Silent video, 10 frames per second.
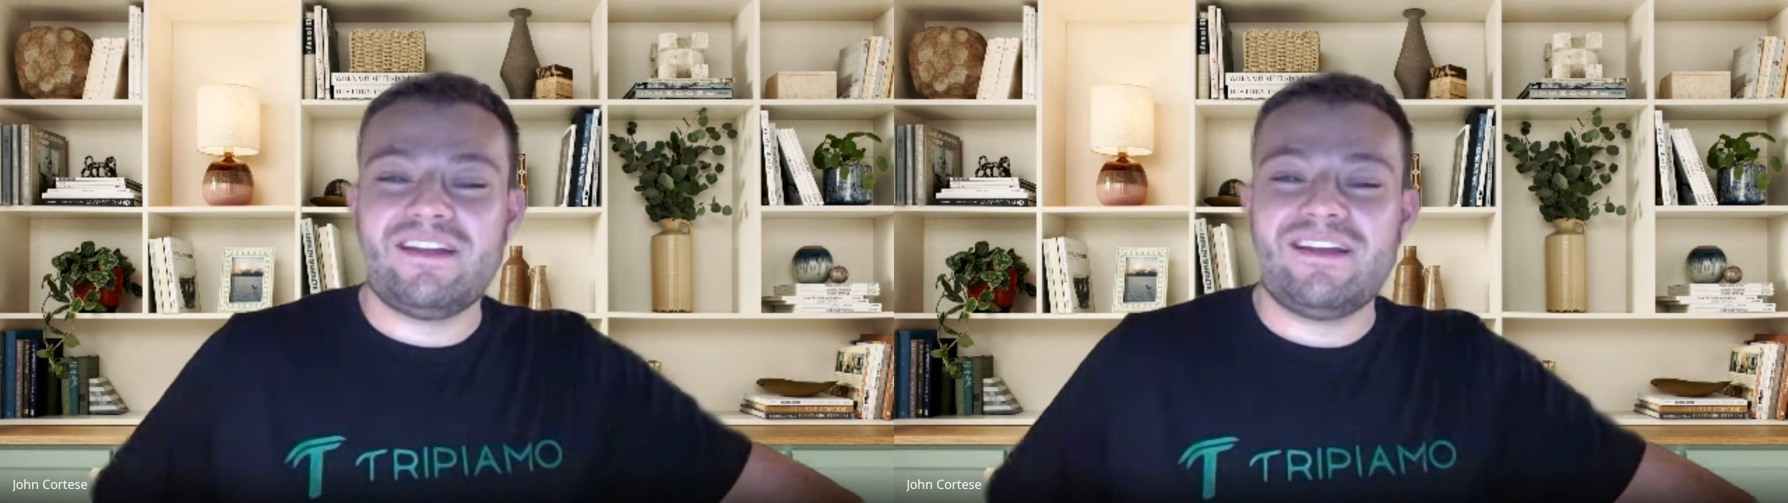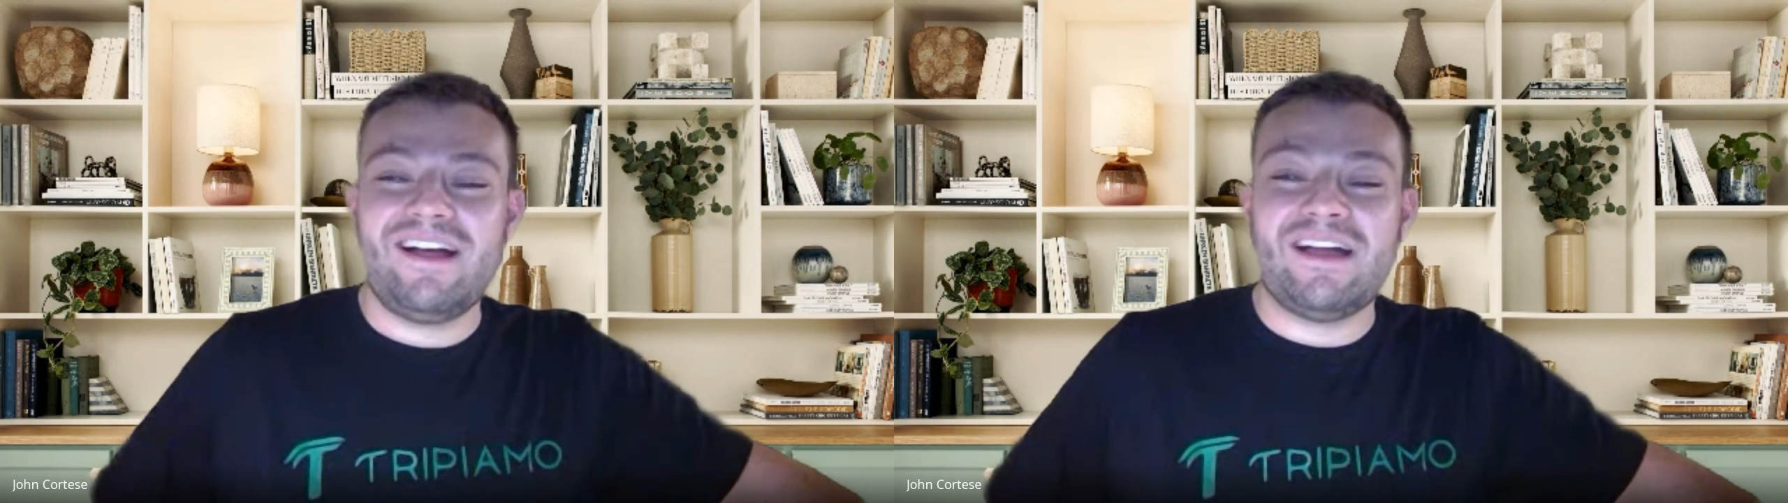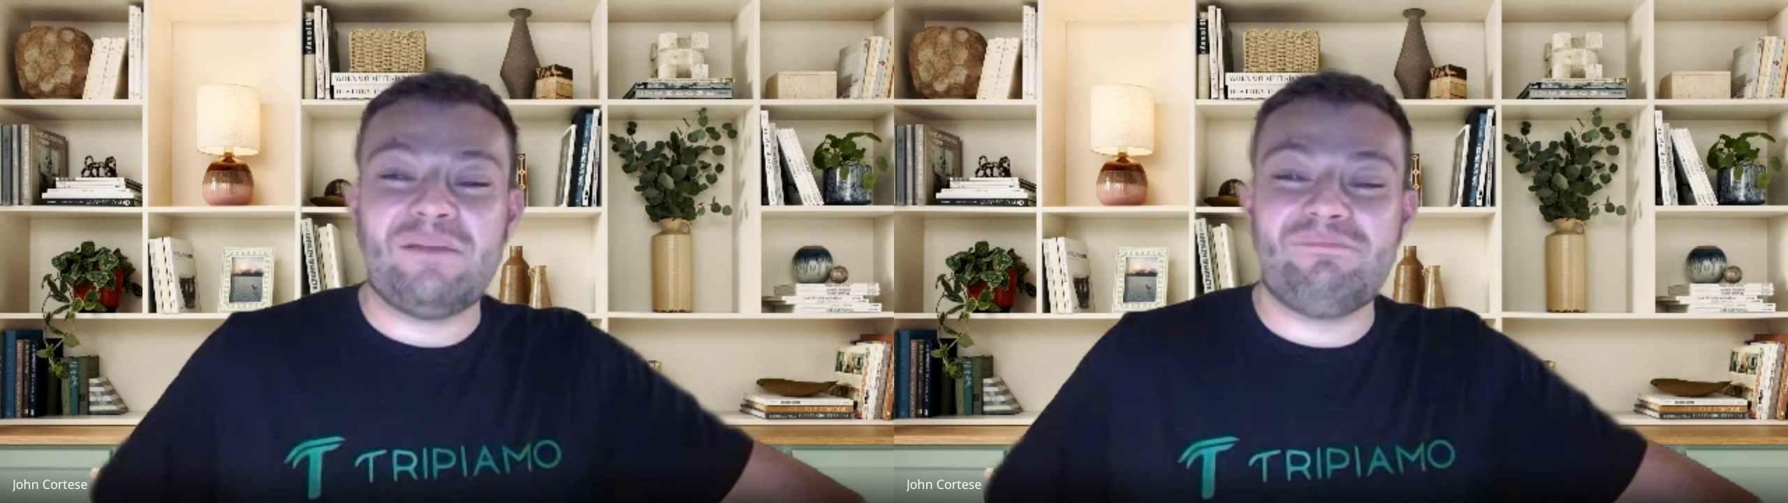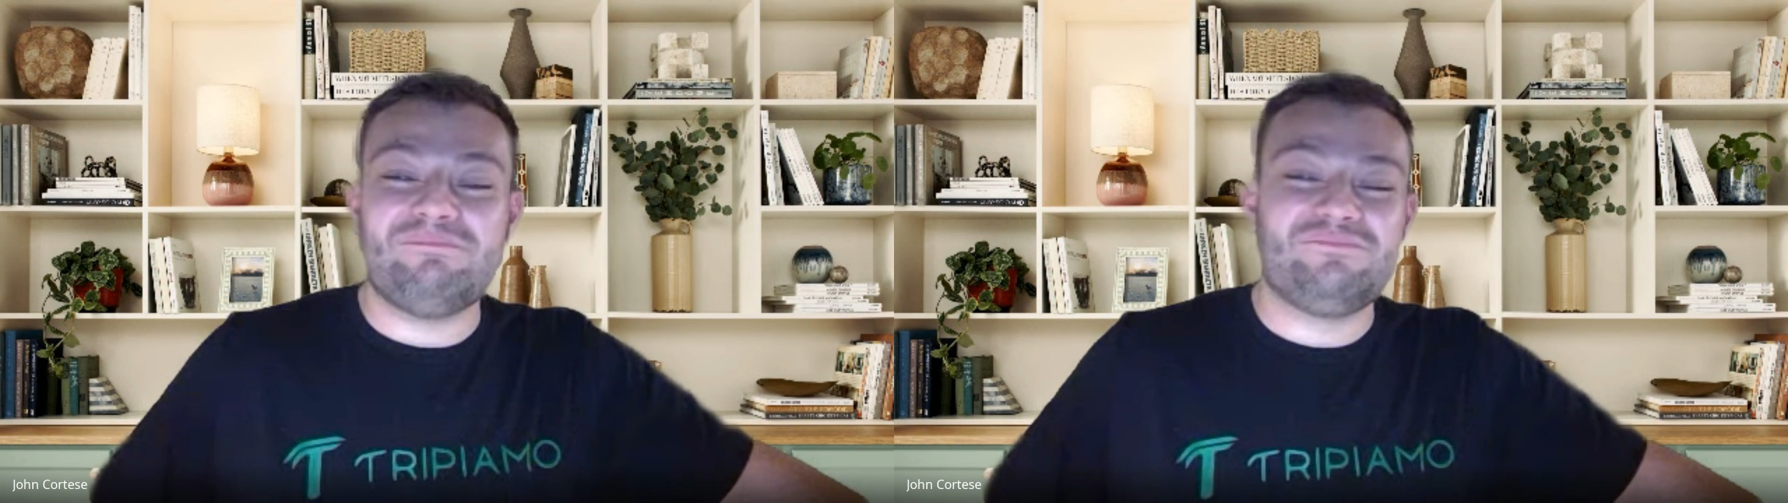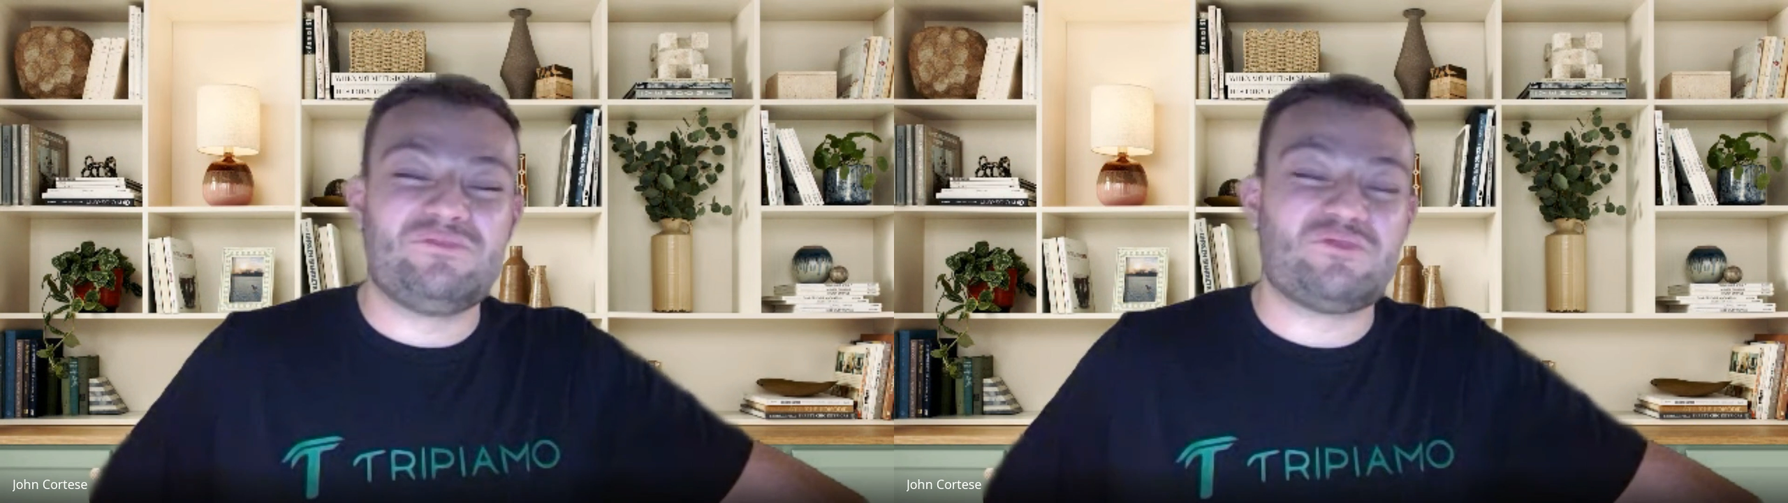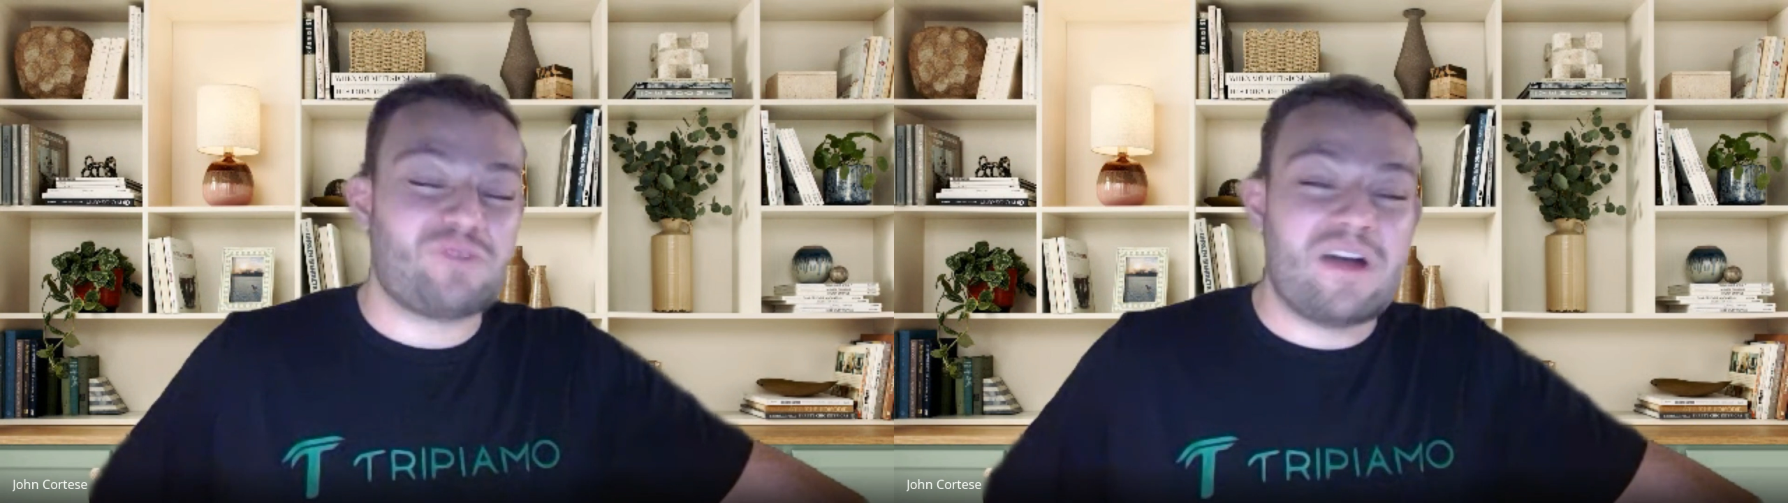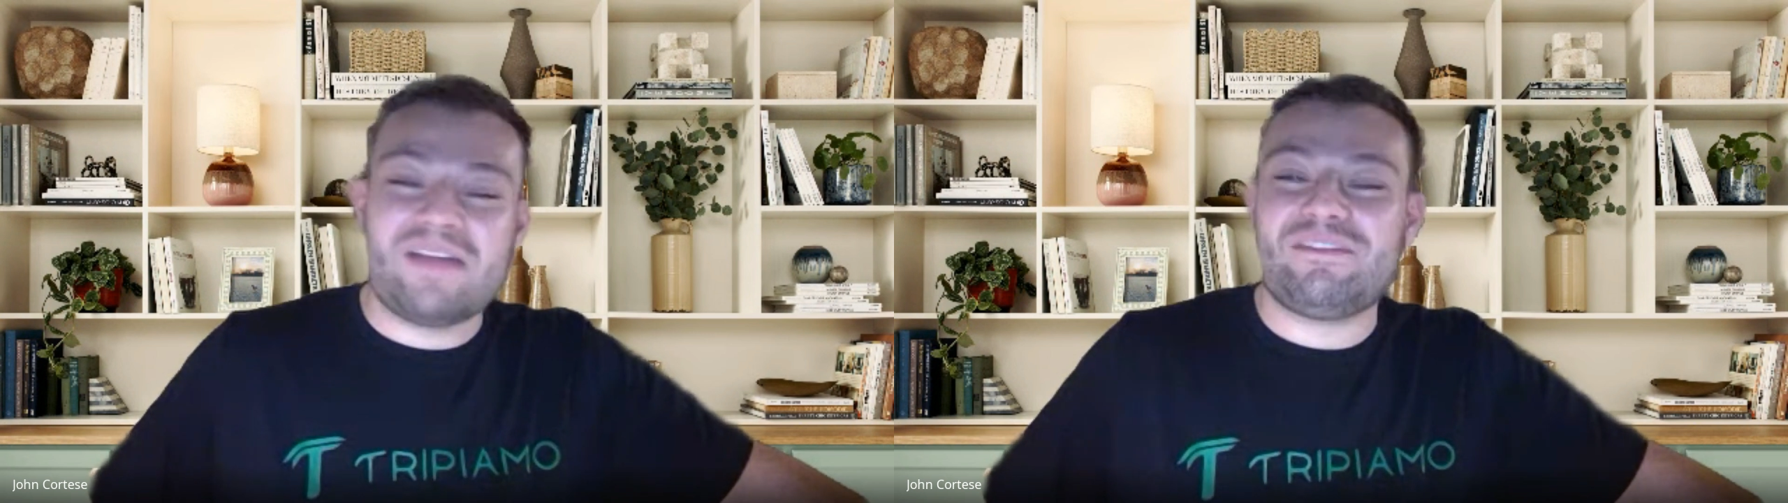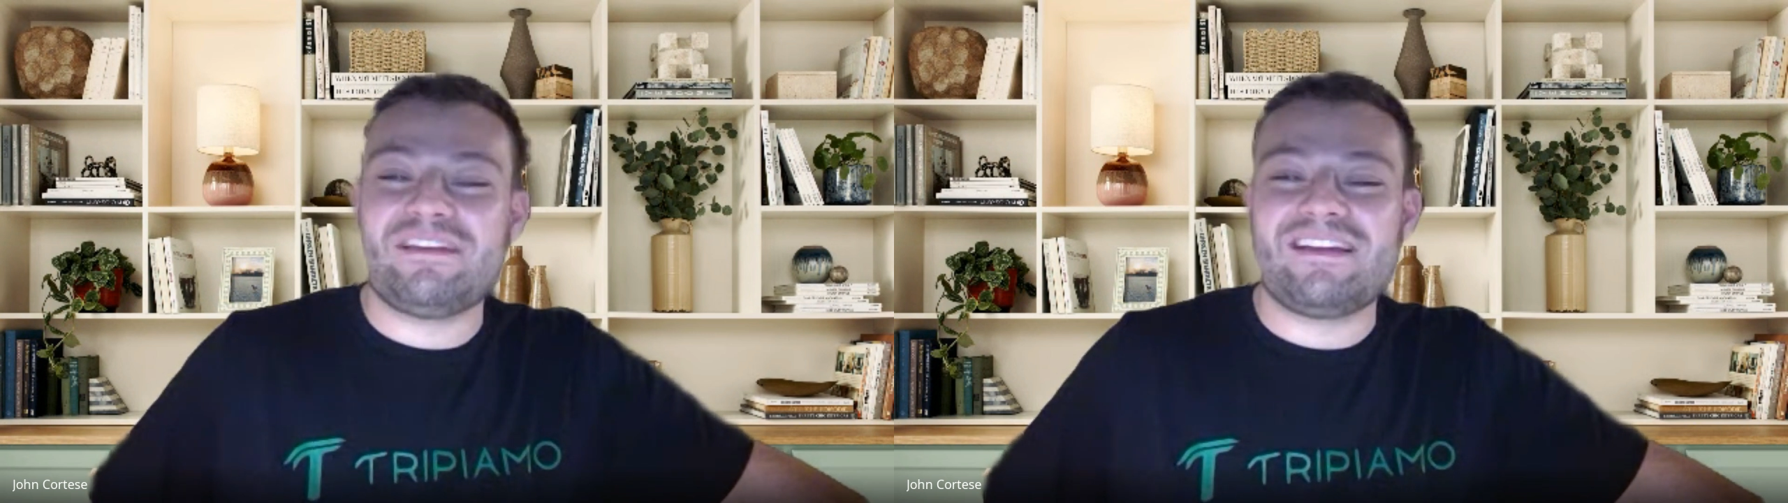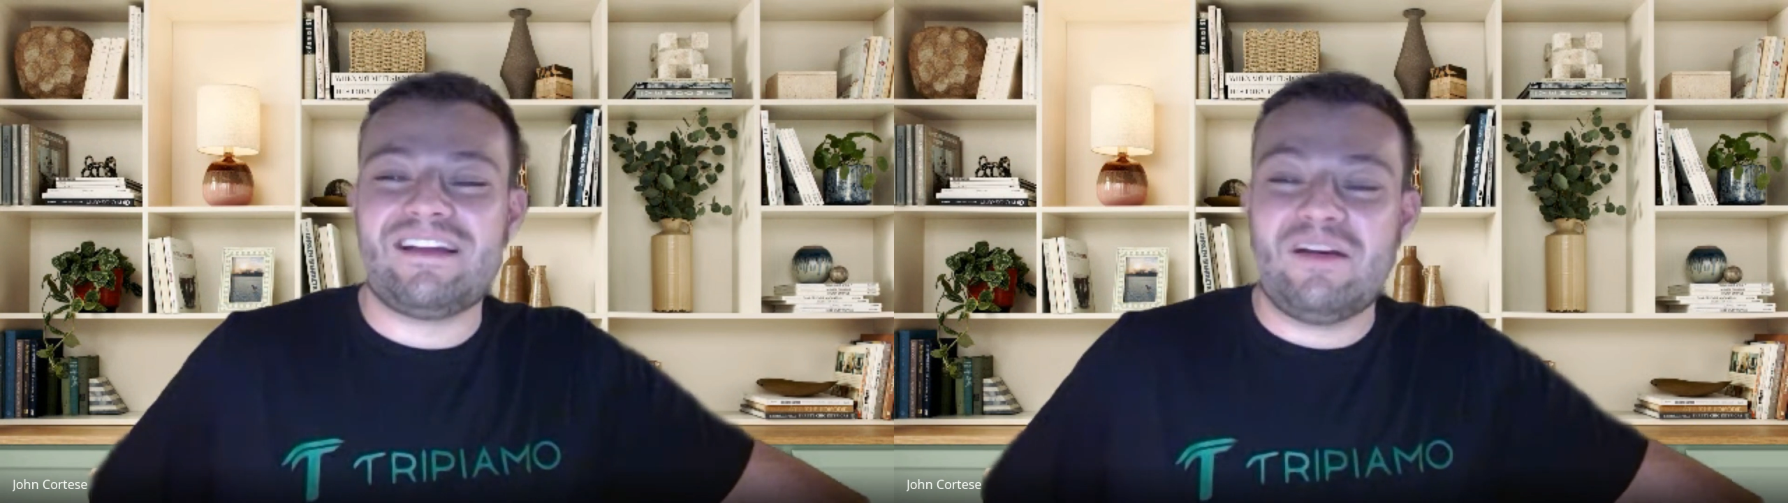I'm driving,